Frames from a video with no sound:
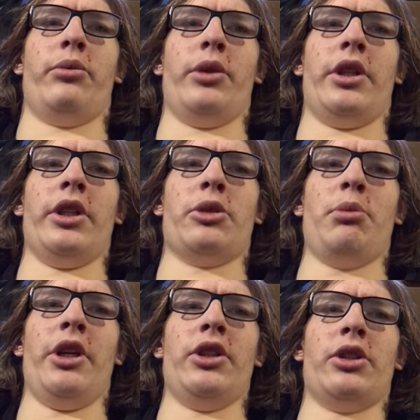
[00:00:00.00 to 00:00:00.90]
with this
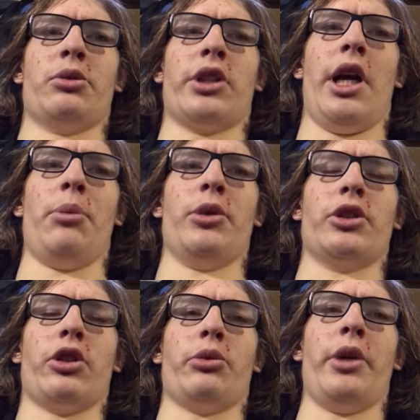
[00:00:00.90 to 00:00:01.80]
many
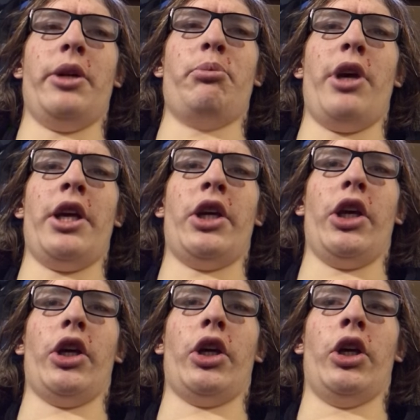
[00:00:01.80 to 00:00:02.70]
subscribers are already
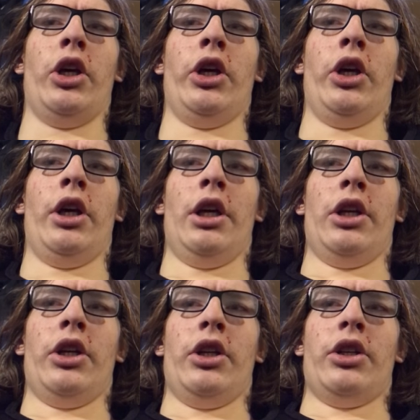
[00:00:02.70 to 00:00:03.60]
making
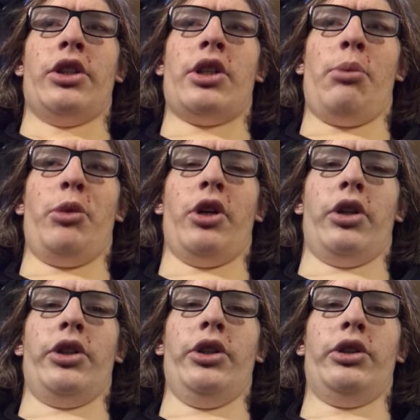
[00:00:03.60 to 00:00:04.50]
something
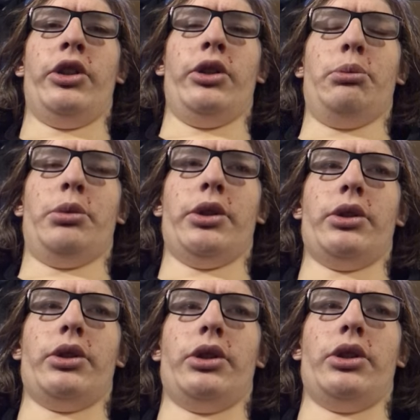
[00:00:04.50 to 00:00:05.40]
on YouTube,
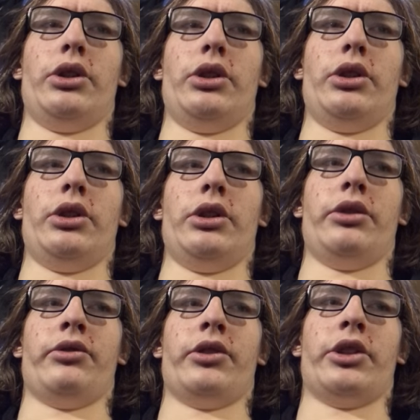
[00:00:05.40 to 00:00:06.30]

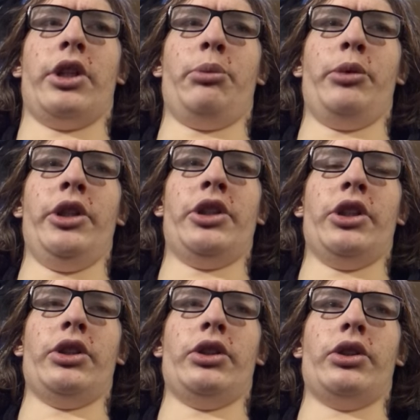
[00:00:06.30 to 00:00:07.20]
for some
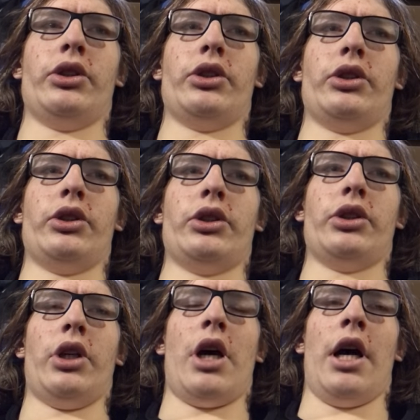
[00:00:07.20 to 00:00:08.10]
reason
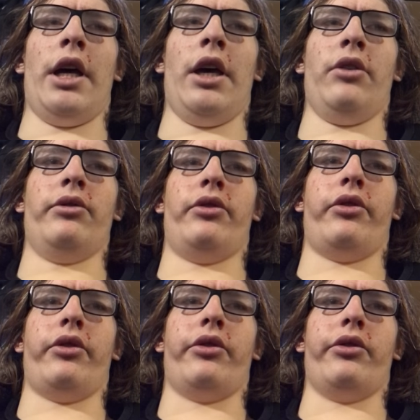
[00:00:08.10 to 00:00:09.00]
I
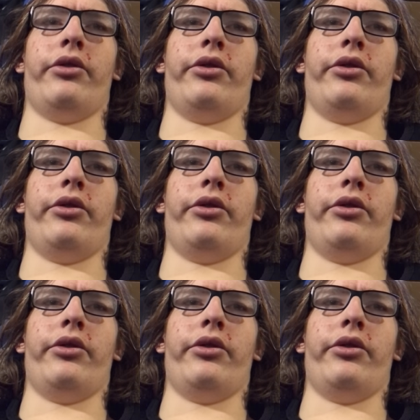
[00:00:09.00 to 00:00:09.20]
have